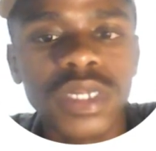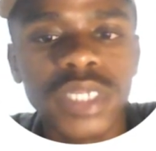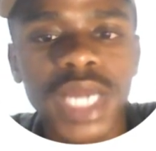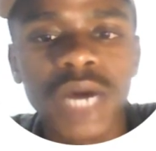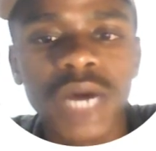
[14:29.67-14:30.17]

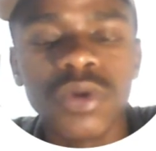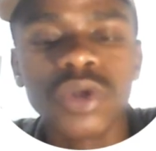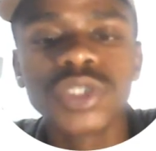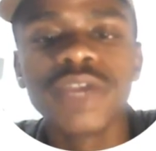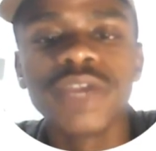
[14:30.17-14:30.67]
Now we
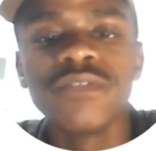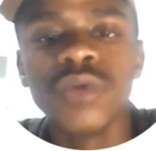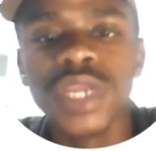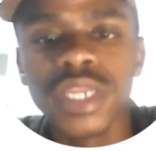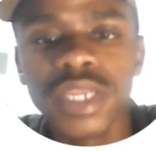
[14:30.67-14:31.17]
also have
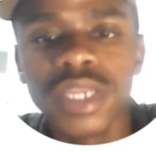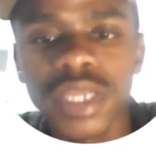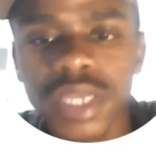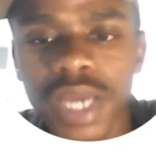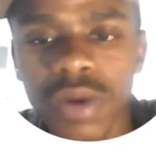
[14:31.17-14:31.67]
wind
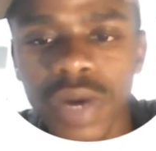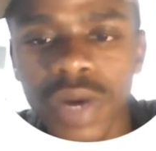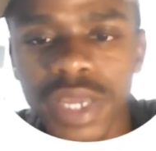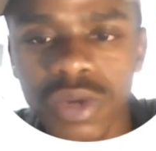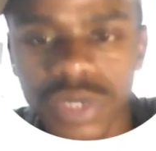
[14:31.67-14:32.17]
in
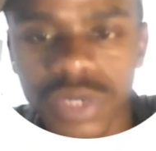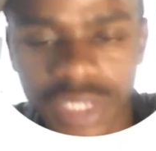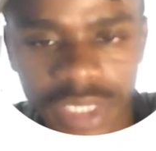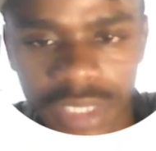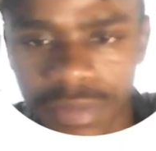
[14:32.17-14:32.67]
our
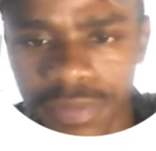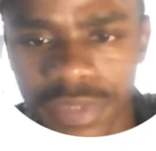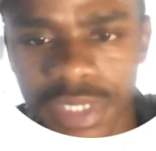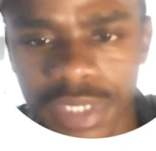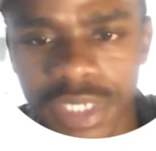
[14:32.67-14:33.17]
ecosystem.
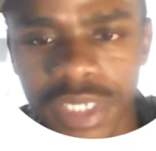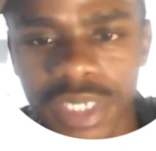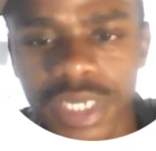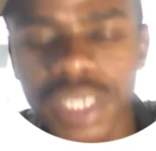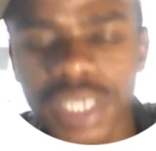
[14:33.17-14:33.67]

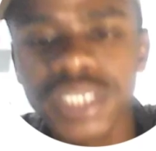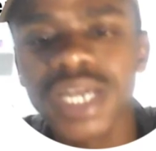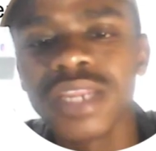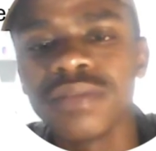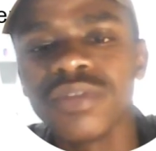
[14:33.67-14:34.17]
These
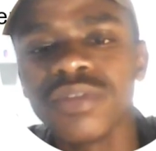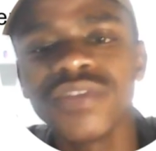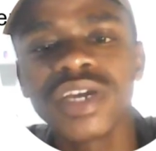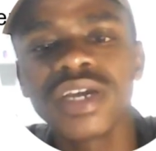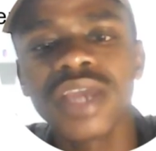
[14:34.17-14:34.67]
are the
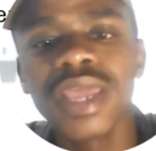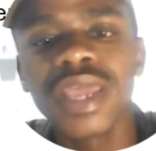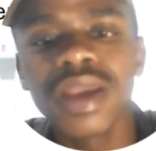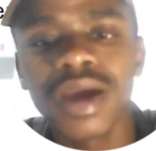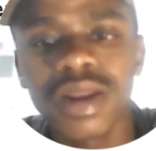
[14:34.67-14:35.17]
moving
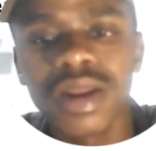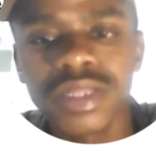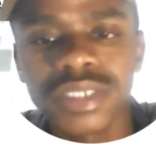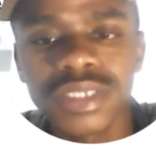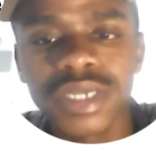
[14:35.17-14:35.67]
air
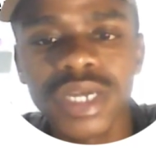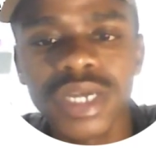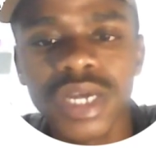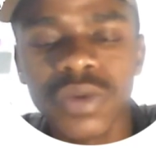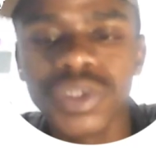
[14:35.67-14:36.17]
currents
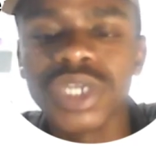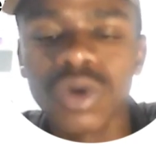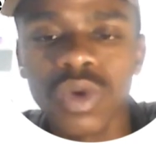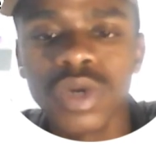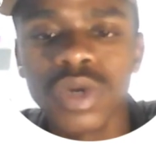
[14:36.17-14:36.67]
which are
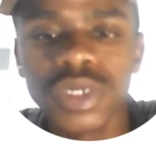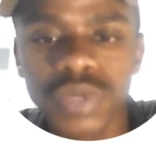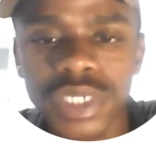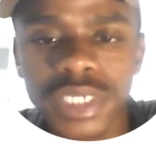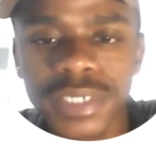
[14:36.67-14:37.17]
called
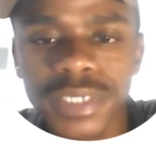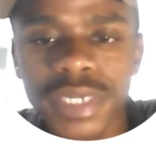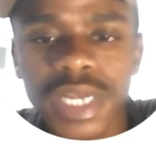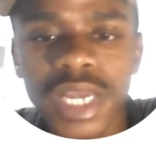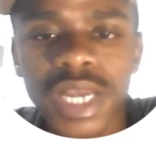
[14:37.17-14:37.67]
wind.
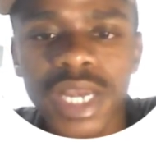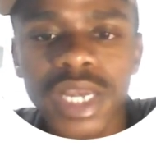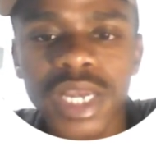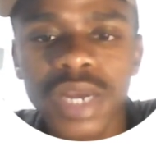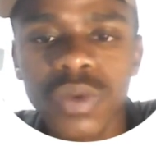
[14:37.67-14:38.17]

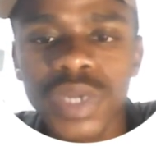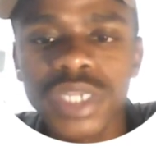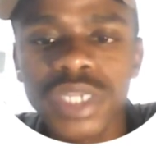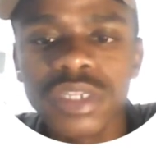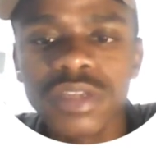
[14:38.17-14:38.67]

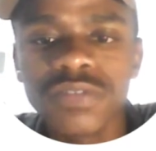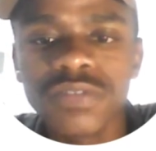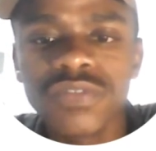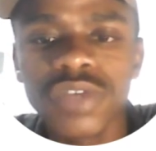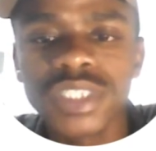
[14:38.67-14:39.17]
Wind
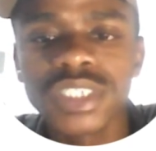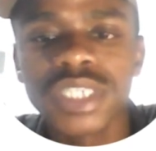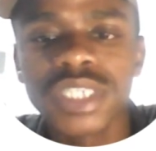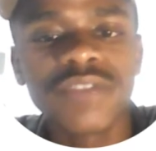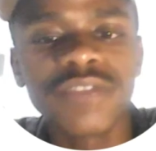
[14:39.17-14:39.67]

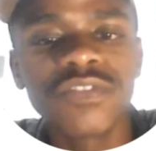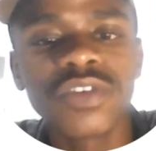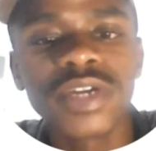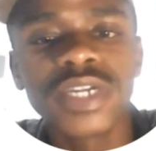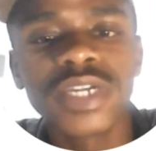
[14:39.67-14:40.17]
influences
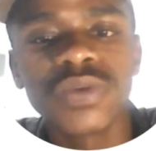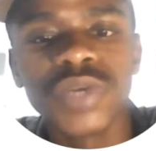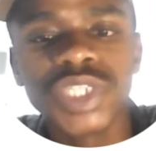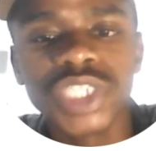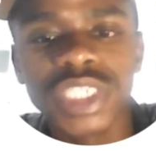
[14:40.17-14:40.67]
rainfall,
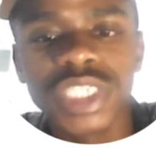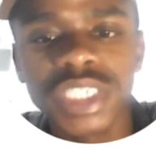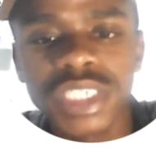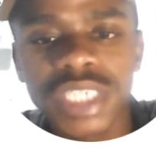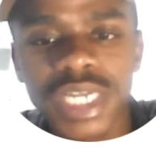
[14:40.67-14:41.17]
which in
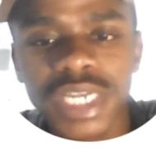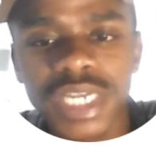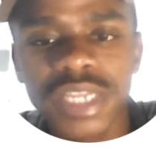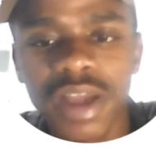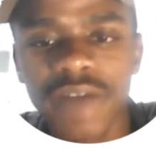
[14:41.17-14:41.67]

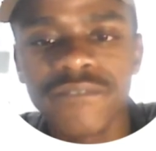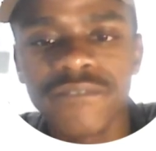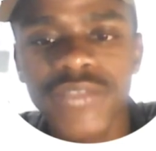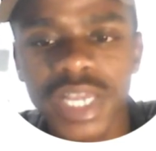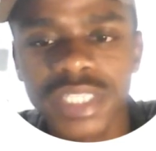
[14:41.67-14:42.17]
turn
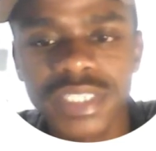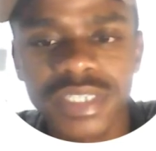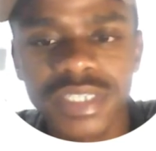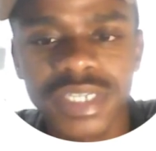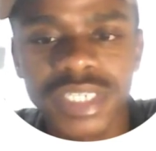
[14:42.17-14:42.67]

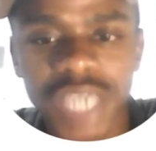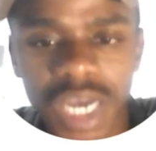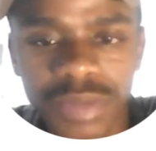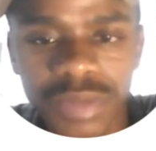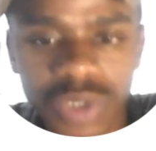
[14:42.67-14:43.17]
affects the
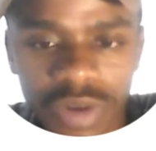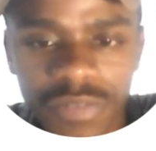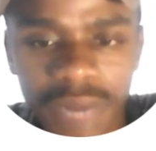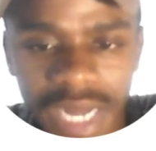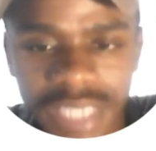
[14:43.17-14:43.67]
types
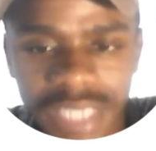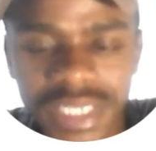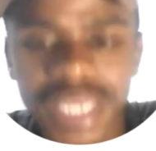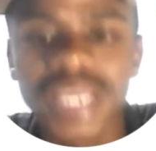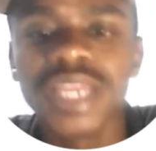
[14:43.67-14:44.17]
of plants
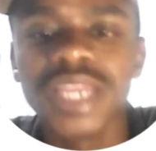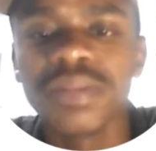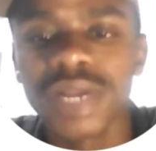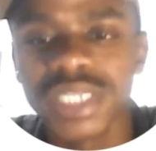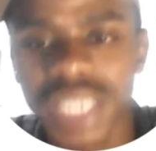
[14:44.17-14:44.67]
and
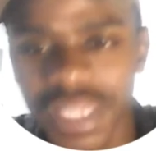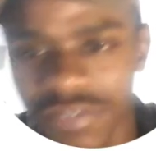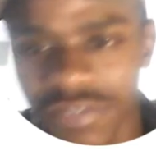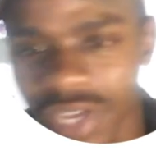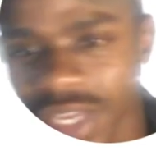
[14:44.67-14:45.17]
animals
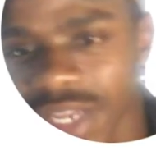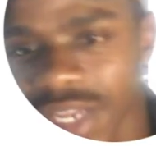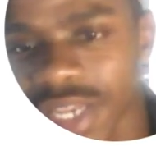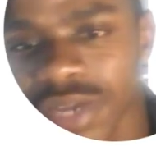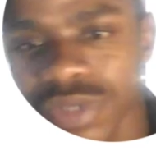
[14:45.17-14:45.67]
living in
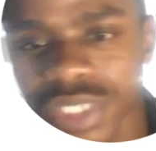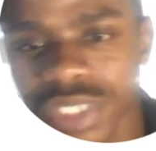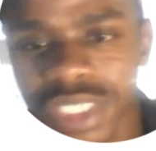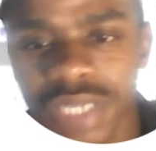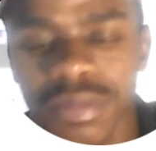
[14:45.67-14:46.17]
an
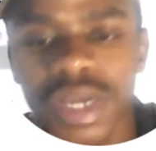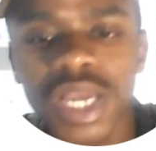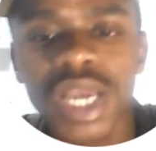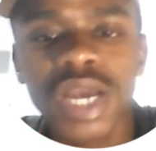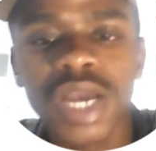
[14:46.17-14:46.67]
ecosystem.
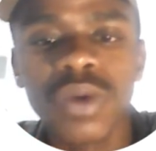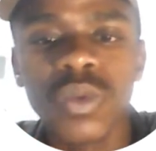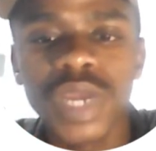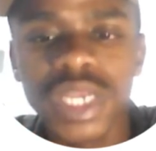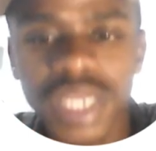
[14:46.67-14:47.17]

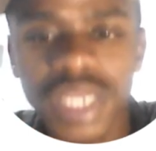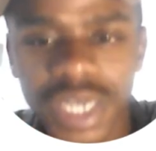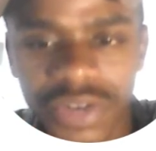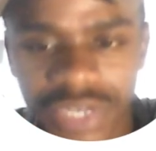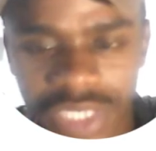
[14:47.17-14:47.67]
Wind
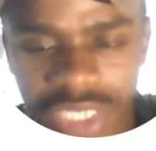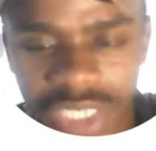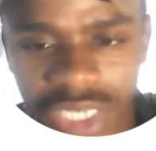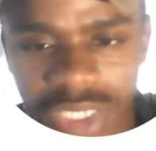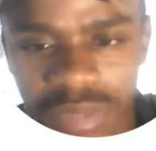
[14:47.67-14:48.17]
increases
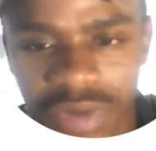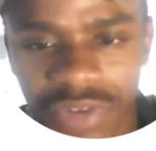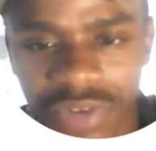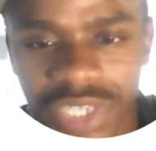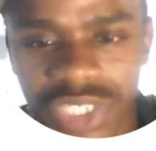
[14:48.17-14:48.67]

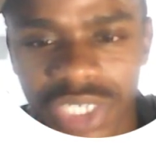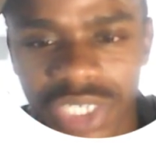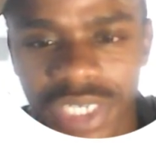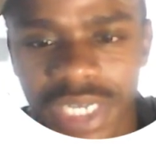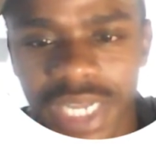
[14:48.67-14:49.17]

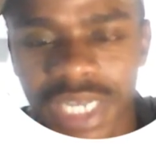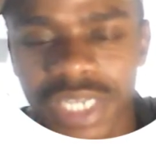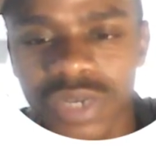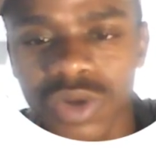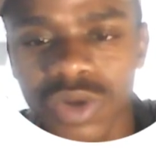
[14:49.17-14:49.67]
transpiration, and
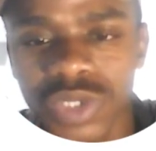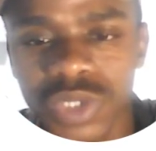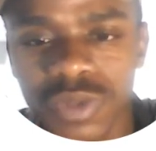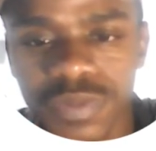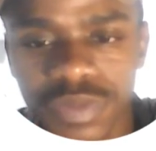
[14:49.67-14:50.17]
it
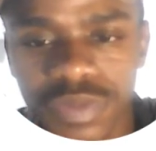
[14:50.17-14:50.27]
also